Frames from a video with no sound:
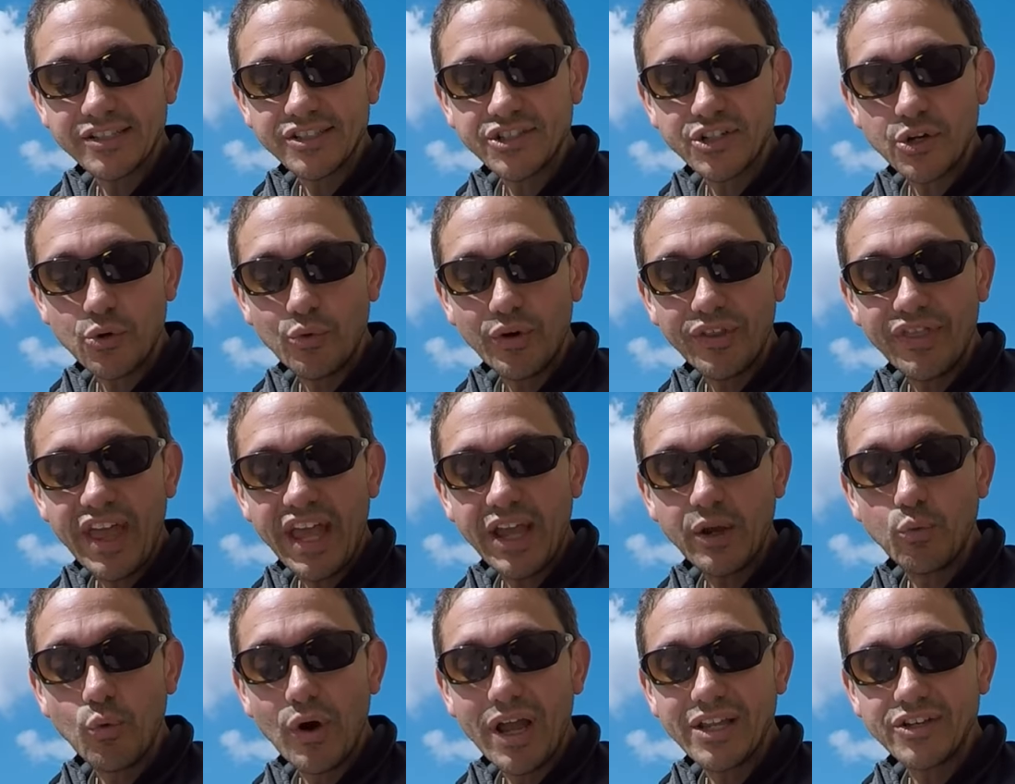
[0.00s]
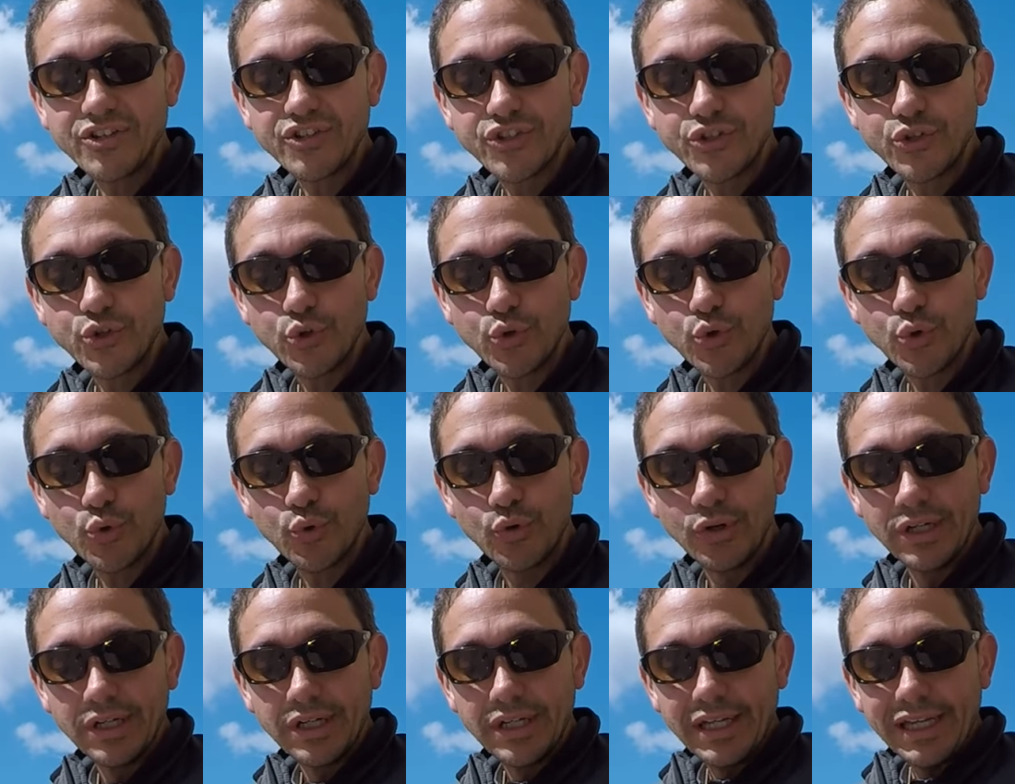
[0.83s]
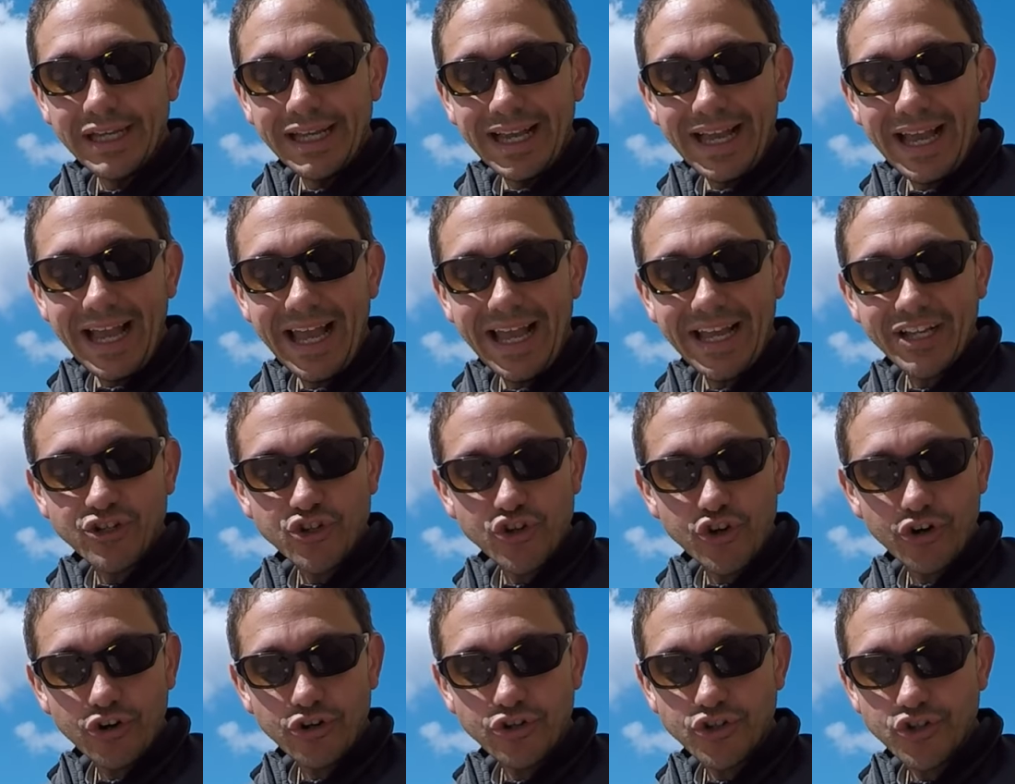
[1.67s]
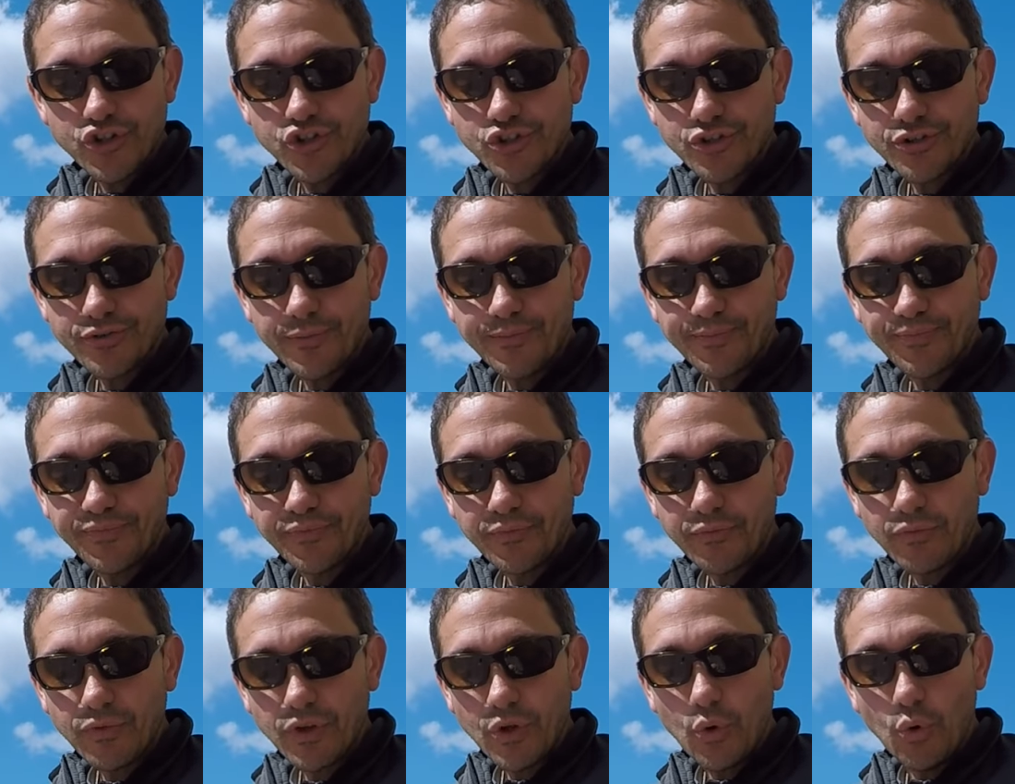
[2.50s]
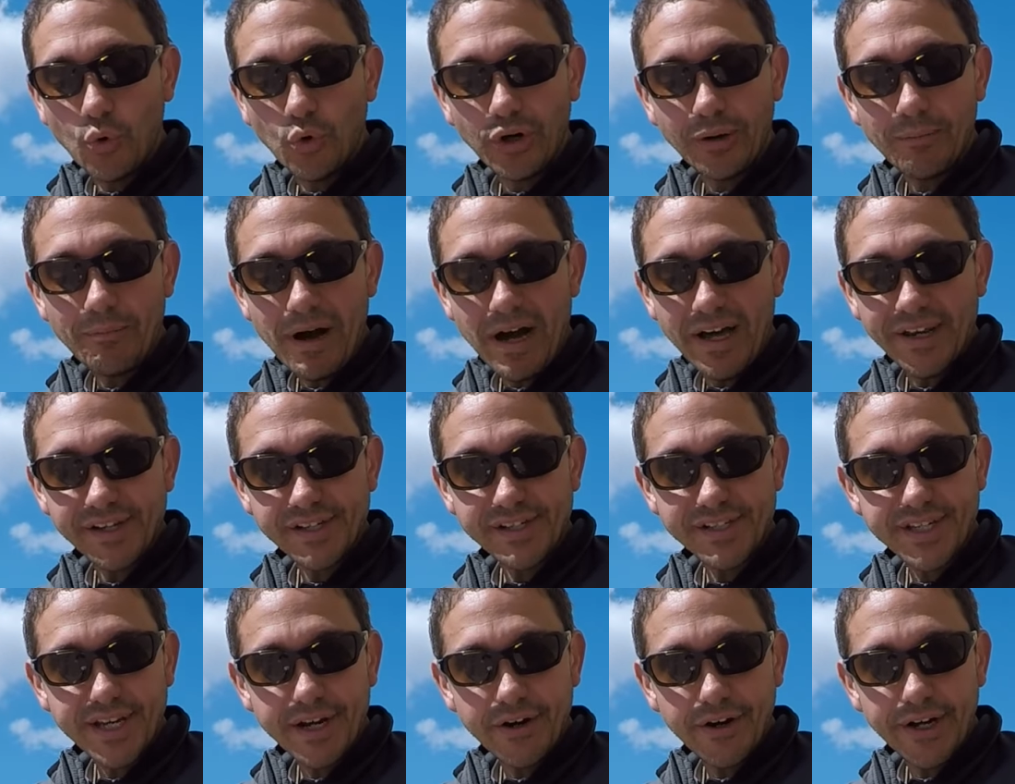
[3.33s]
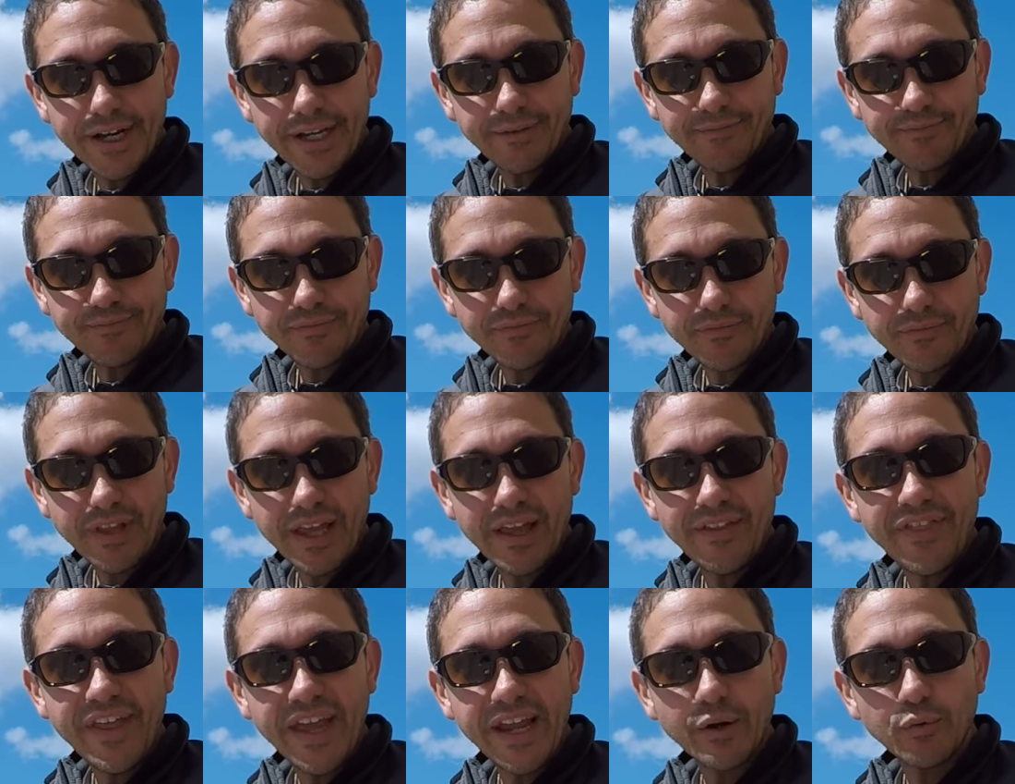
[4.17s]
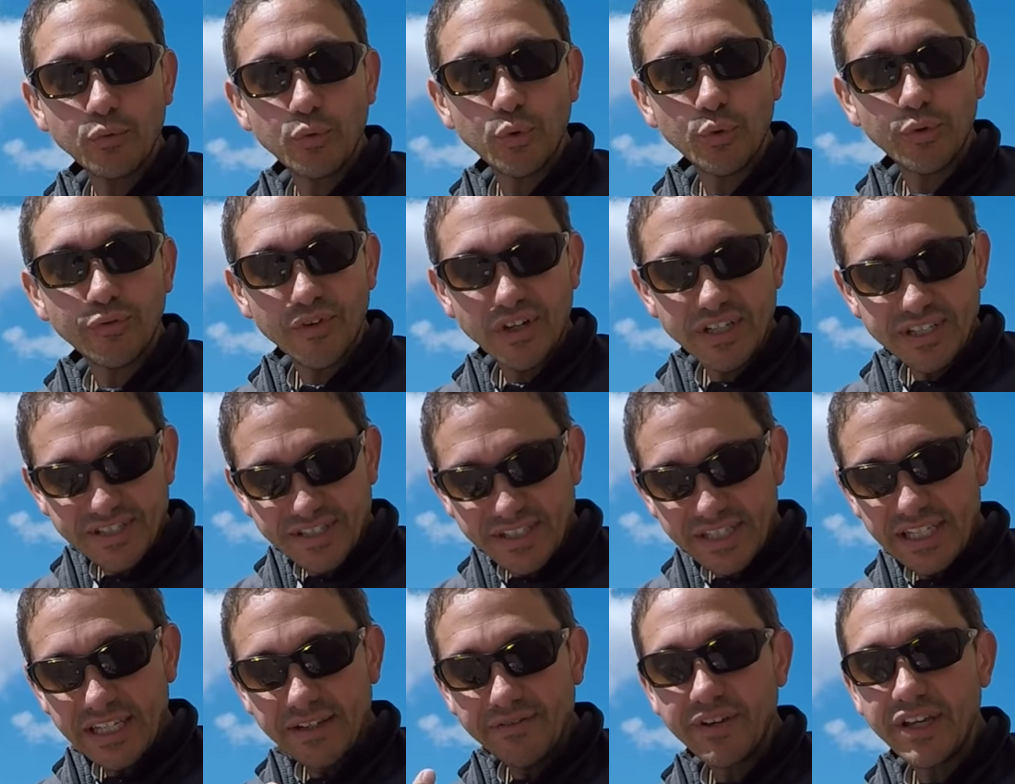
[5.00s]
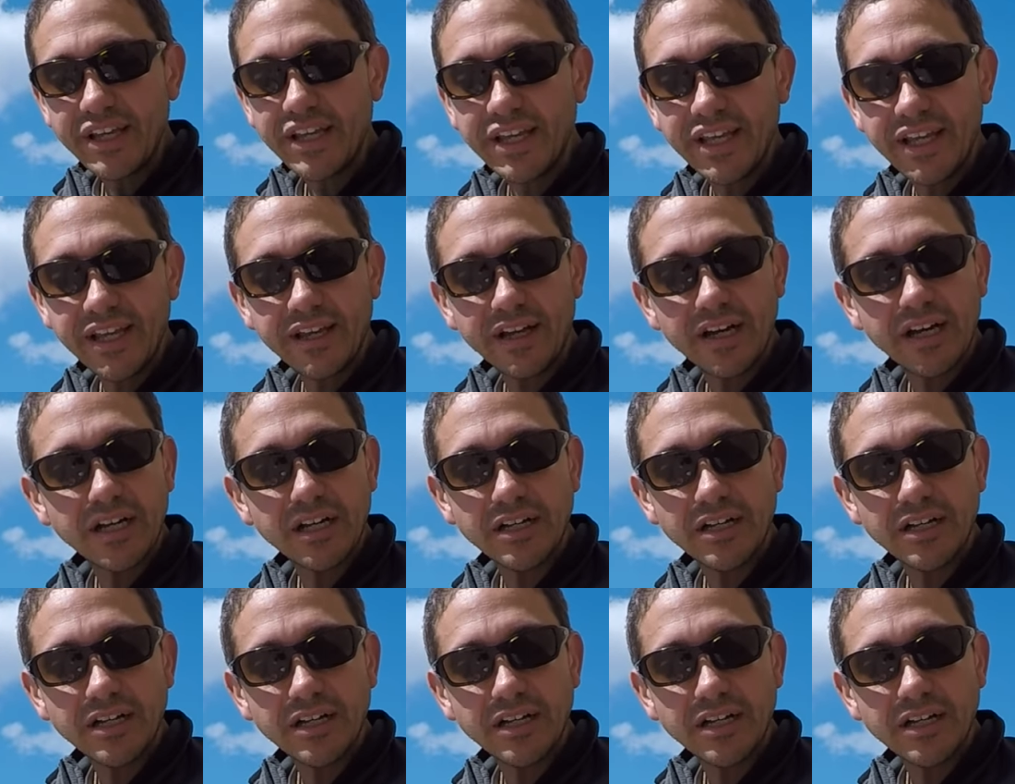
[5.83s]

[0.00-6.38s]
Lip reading: So when they went to a church or a monastery and they were receiving